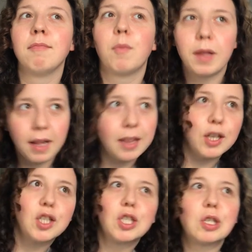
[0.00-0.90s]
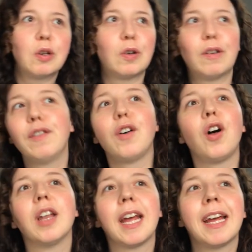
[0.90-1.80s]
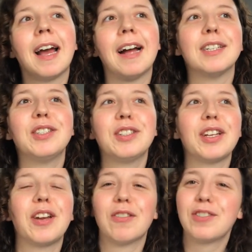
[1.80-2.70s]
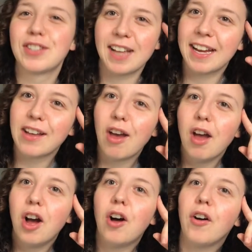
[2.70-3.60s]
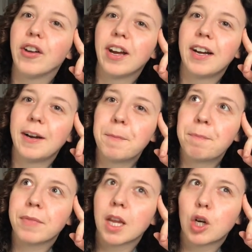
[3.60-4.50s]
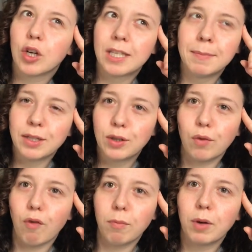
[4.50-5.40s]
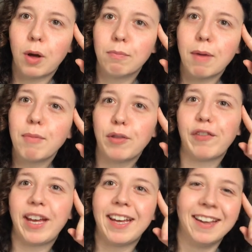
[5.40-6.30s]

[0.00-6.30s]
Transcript: with like the snow falling and, you know, just like on a Christmas rom-com movie.